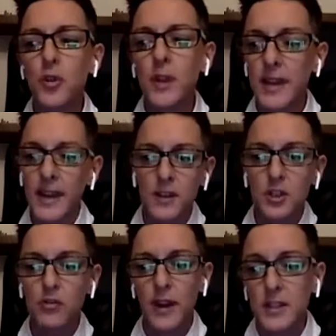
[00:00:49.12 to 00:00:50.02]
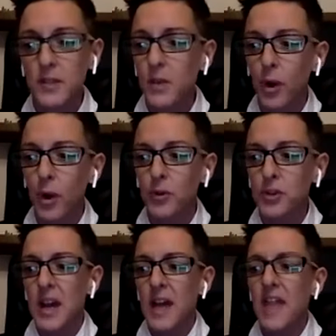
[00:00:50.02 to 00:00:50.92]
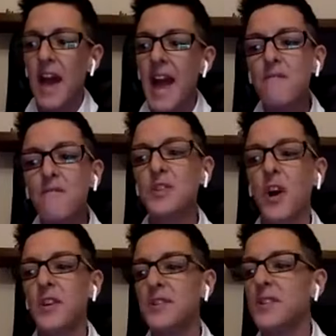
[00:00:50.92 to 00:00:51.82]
She provides a truly integrative approach